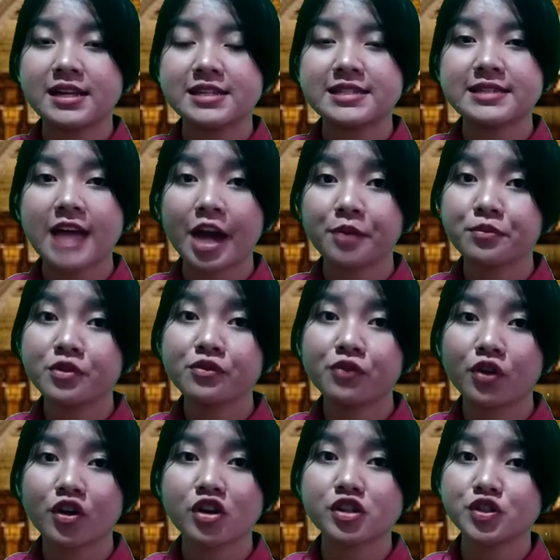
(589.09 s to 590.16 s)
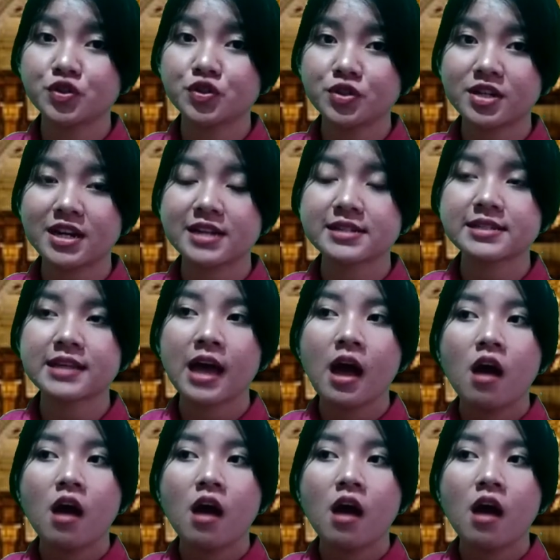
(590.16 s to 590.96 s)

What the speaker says: assignment for your students